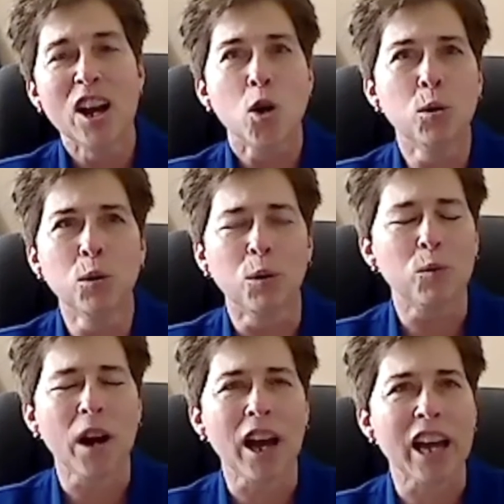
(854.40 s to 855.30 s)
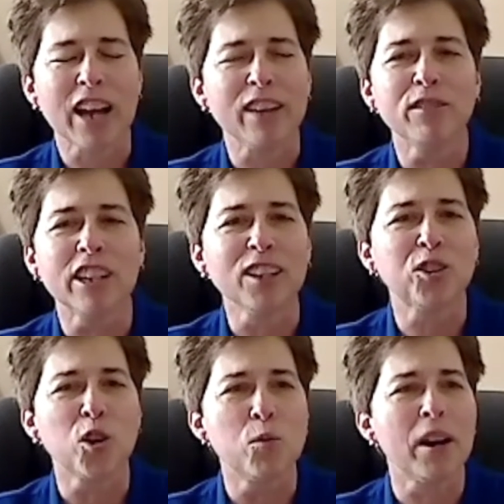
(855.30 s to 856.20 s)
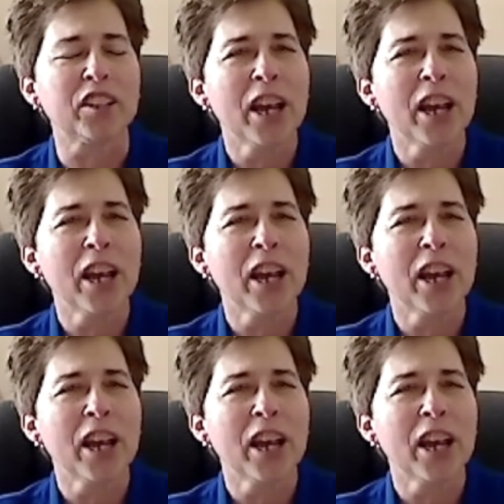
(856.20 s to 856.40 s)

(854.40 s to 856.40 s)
Oh, well, I've done so much.